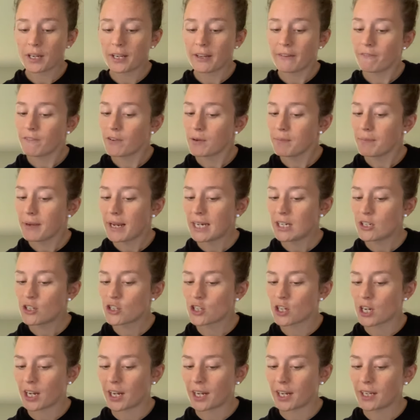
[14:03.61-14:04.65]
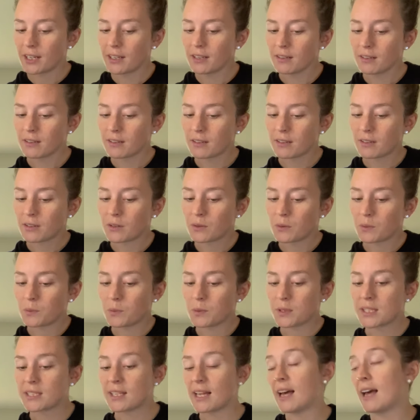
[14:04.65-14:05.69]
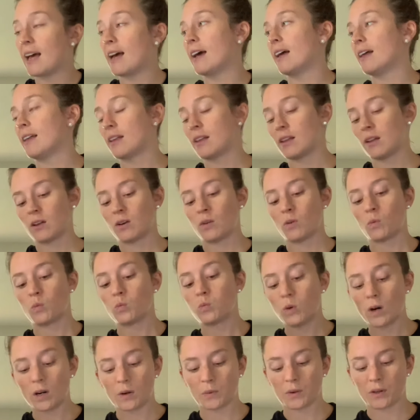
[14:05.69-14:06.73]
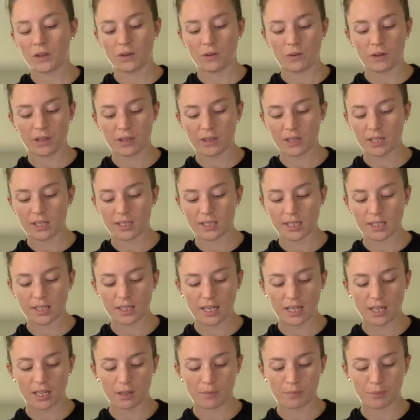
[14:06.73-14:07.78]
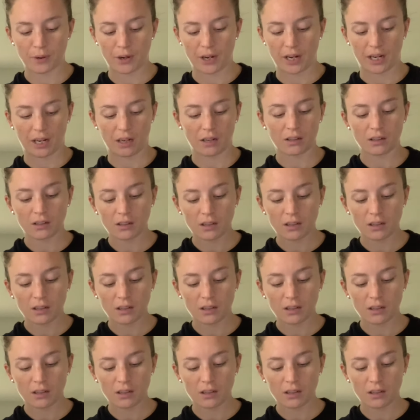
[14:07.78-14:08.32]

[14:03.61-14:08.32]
information was that what were the only things that they could bring?